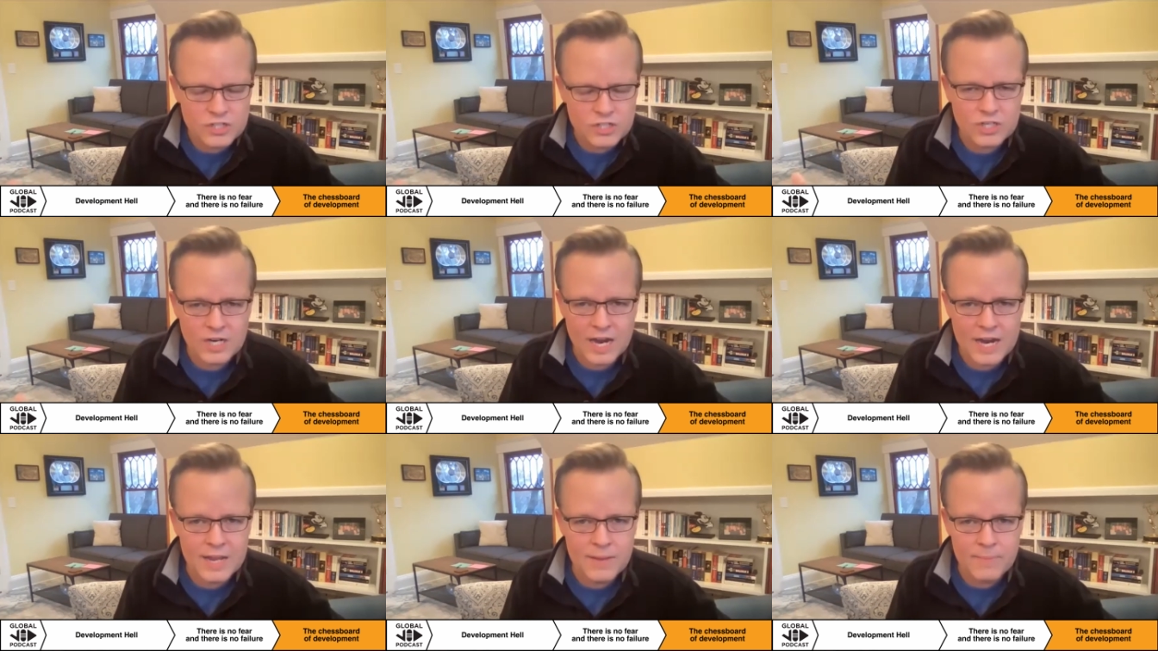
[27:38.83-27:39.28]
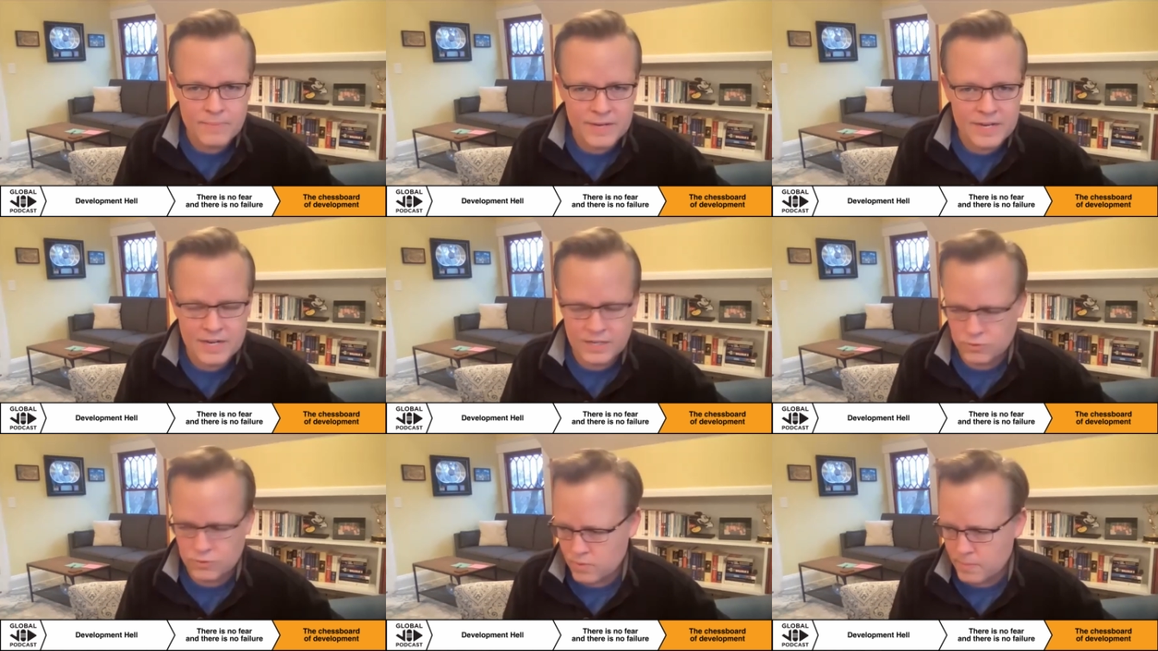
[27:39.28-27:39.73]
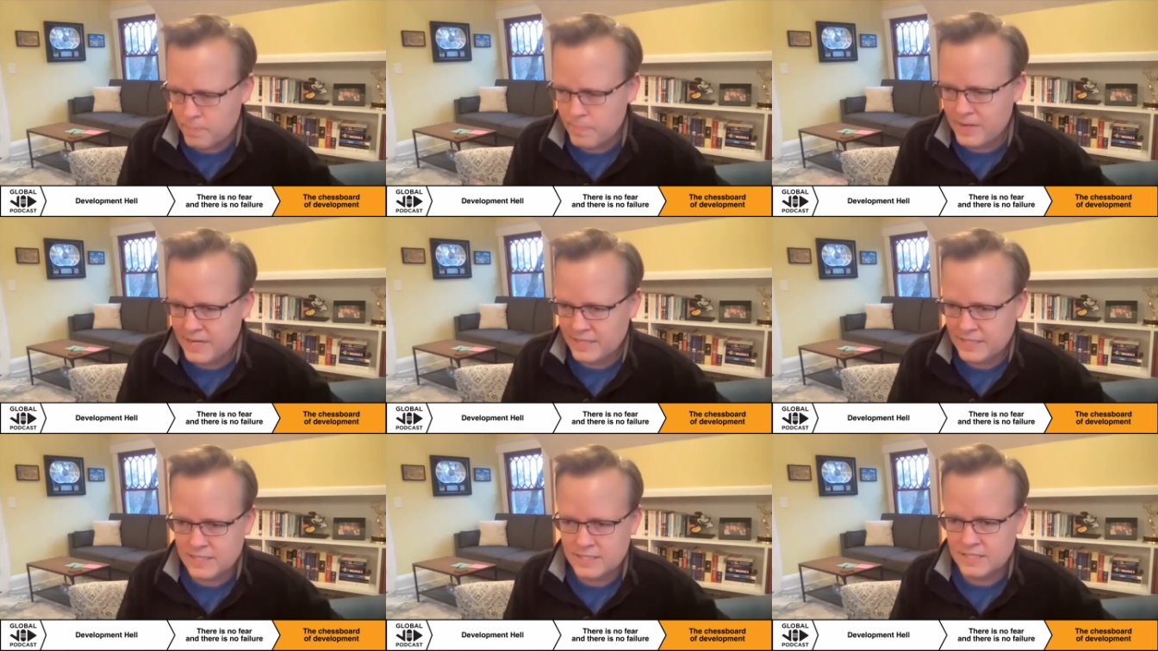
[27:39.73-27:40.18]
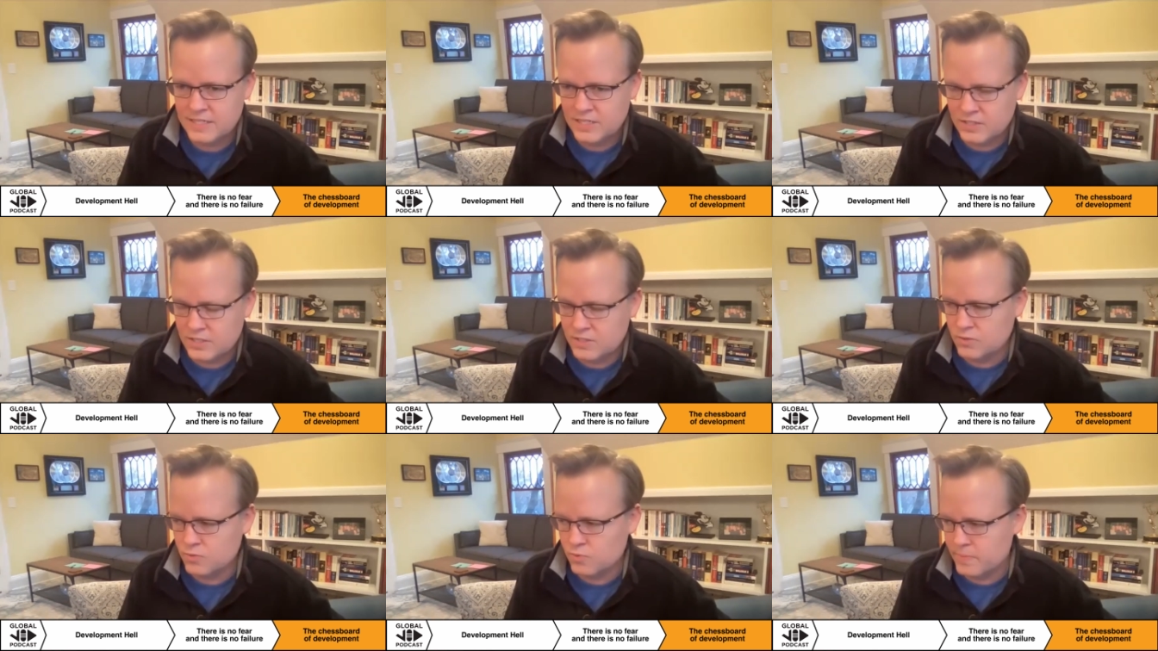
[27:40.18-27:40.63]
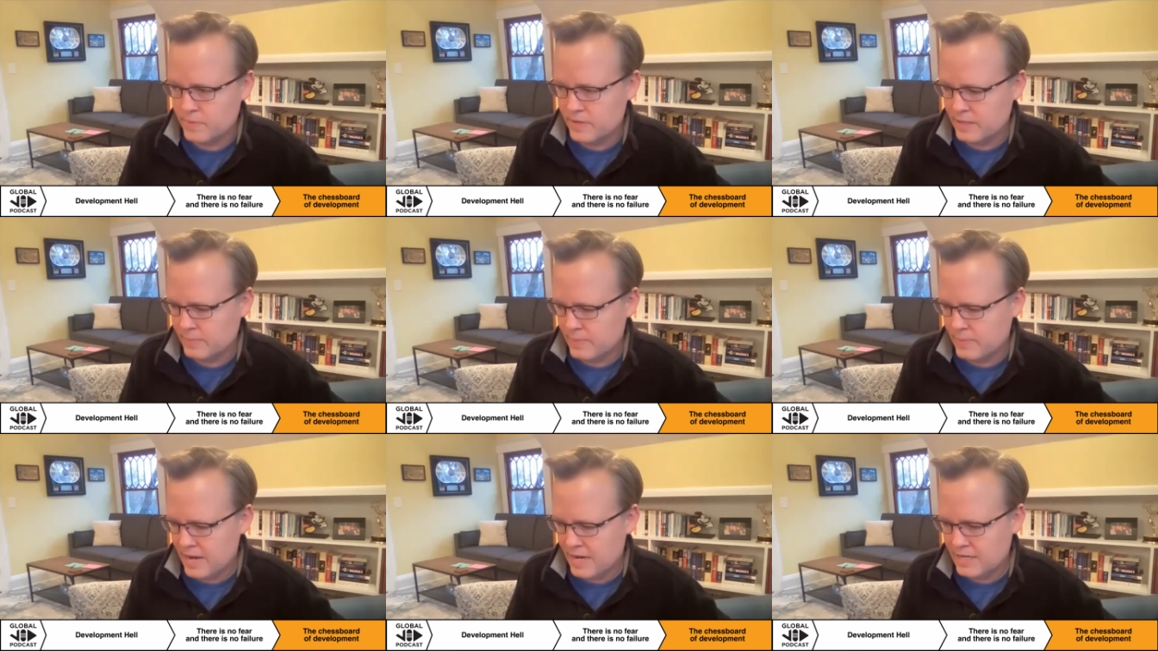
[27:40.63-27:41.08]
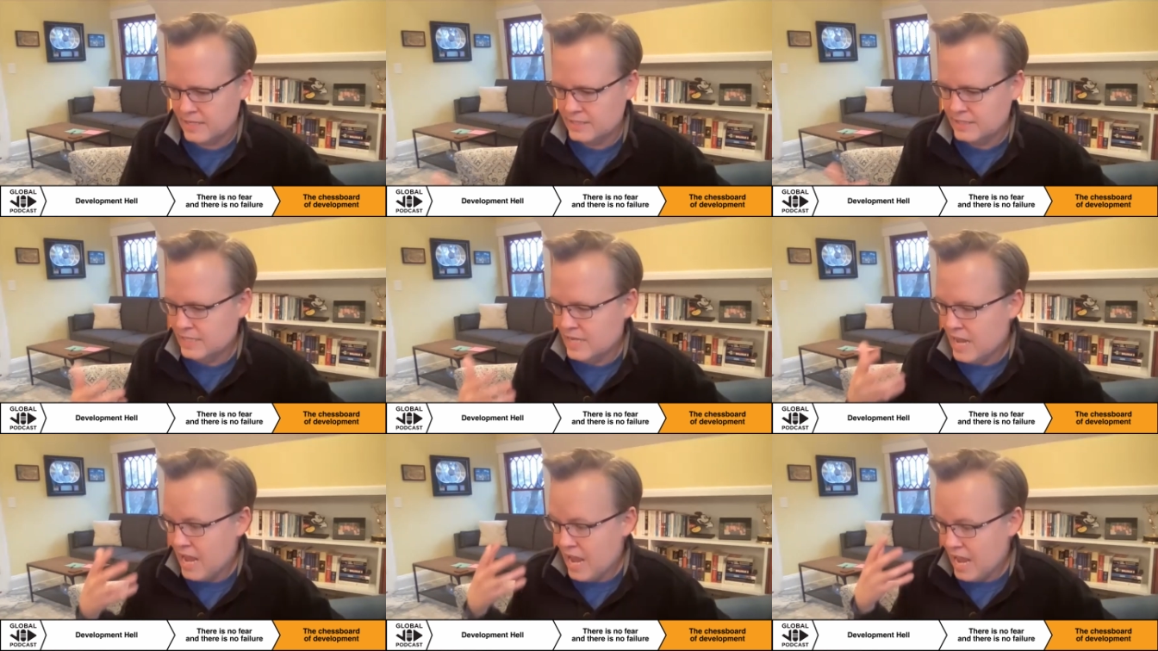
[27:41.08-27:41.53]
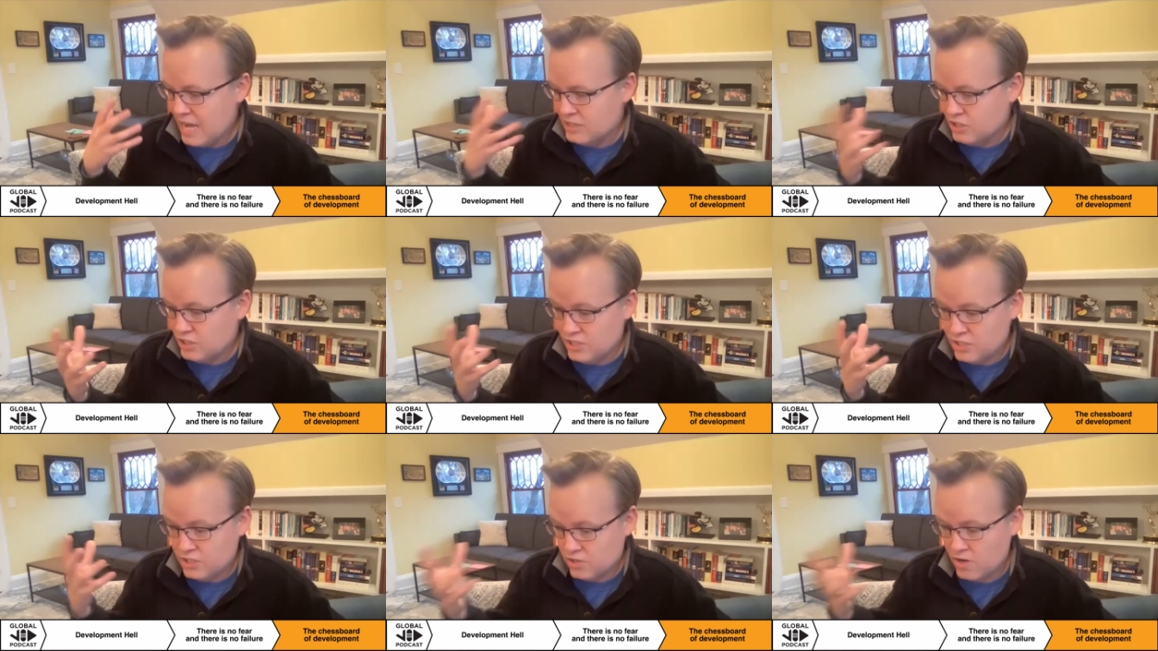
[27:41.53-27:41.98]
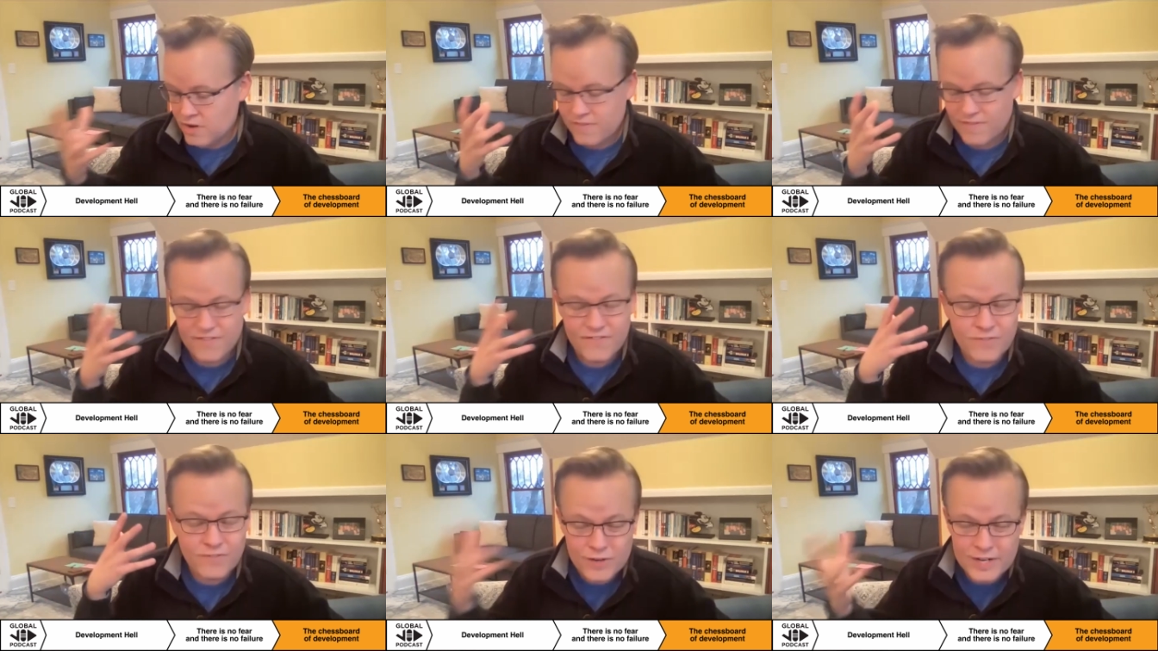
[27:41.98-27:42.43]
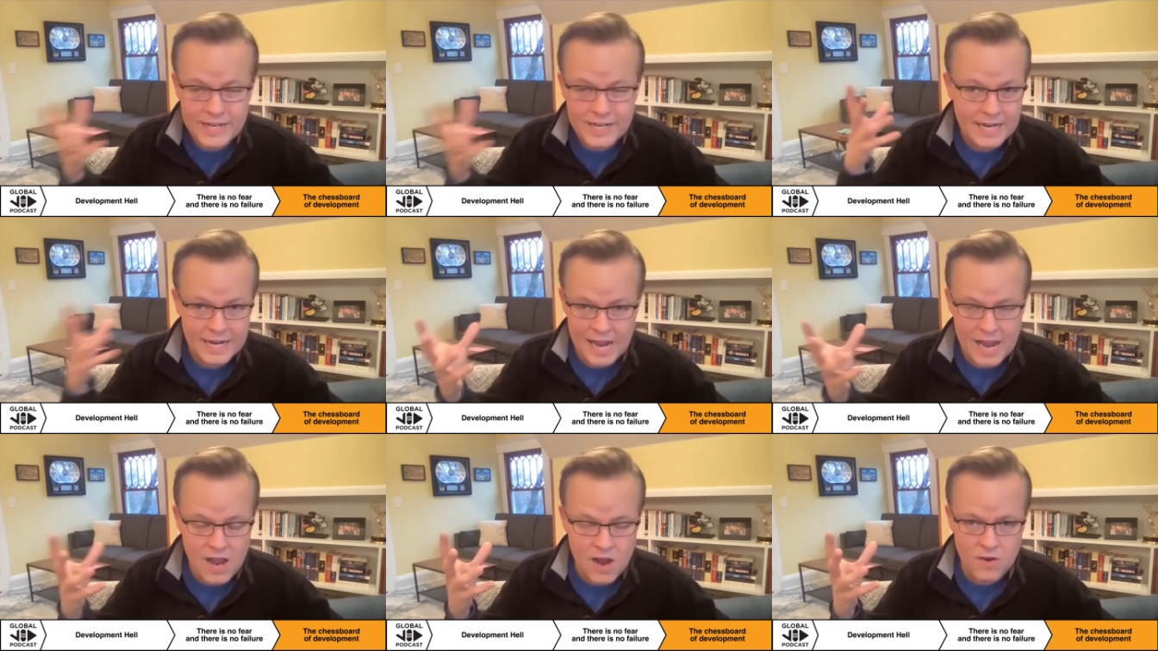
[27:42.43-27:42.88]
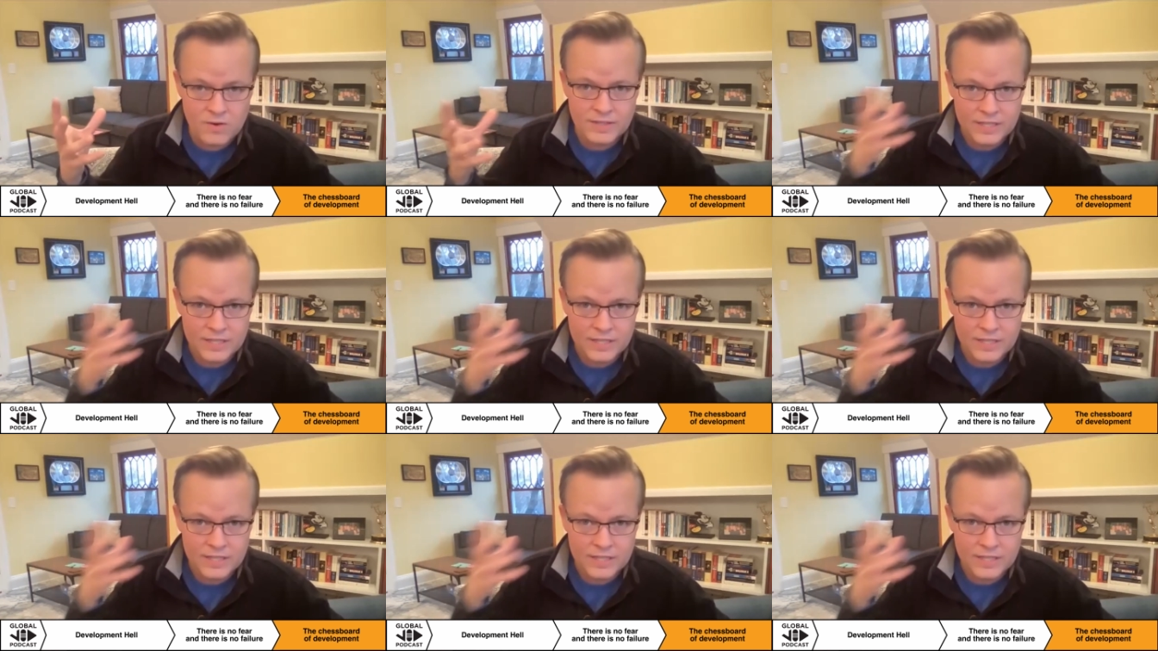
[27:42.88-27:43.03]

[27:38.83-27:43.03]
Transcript: giant meetings where big decisions were being made. And she started freaking out,